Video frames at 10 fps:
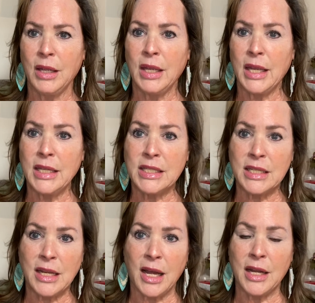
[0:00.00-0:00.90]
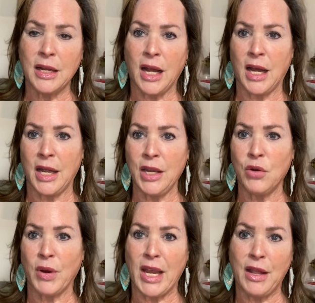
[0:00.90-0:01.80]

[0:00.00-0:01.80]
It's not a high-grade